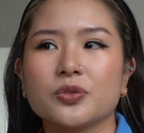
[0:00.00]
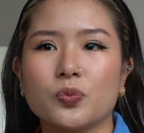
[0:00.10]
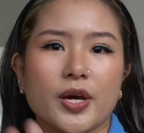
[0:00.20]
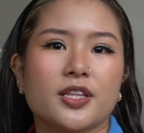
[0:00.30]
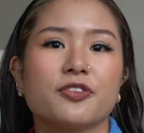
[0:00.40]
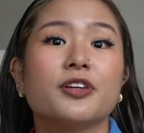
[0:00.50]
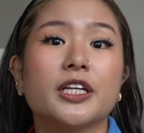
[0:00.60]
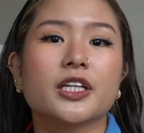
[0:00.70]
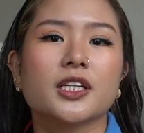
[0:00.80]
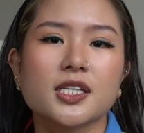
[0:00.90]
where the
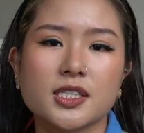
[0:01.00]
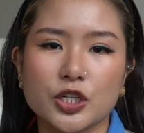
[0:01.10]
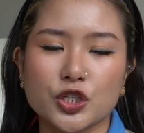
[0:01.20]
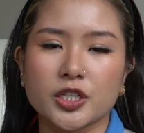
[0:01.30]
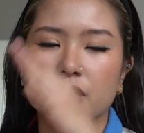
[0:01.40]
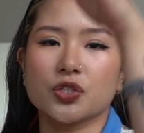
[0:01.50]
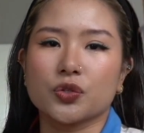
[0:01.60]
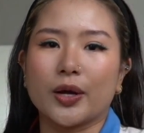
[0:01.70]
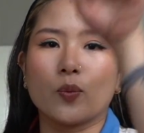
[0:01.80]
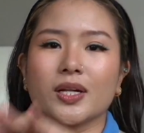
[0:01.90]
funicular station is, so
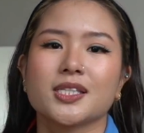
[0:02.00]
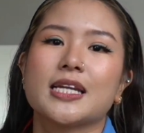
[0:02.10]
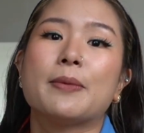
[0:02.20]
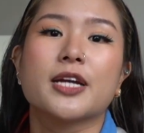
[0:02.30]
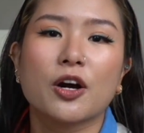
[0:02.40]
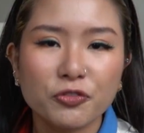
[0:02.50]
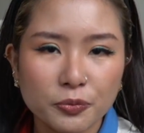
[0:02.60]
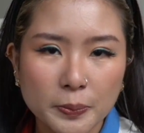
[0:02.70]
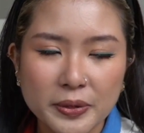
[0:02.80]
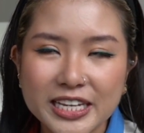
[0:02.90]
like one step down
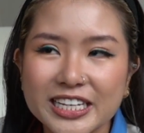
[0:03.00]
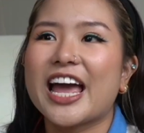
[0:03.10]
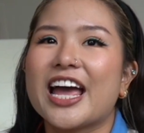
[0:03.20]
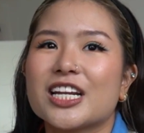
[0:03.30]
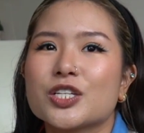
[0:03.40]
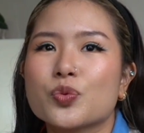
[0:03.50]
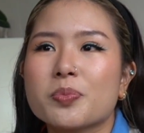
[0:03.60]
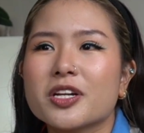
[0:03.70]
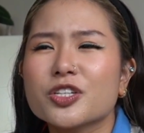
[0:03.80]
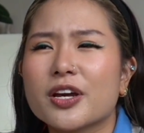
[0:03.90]
from the peak, and we
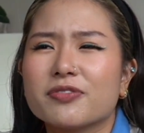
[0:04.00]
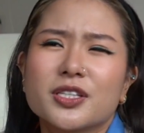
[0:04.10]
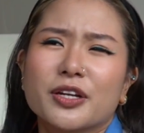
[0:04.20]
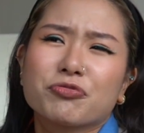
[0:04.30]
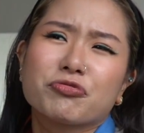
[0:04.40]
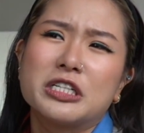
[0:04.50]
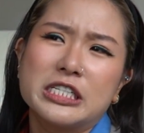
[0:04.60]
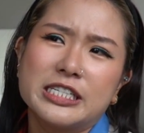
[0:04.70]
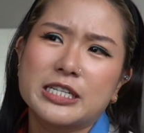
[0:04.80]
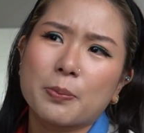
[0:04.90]
managed to have this like
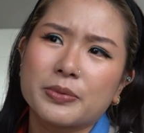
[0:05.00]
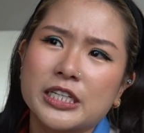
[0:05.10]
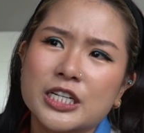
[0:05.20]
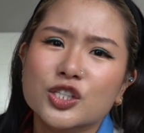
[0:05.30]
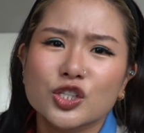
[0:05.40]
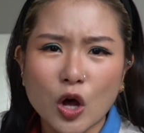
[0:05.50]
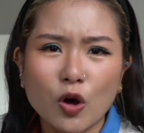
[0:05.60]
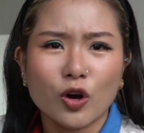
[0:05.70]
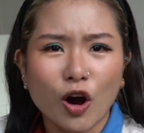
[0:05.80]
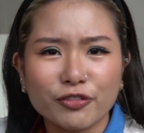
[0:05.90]
really yummy
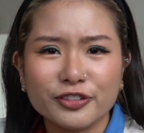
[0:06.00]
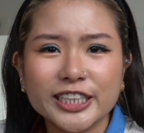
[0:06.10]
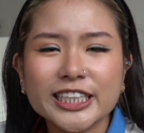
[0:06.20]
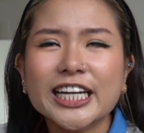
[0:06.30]
salt coffee.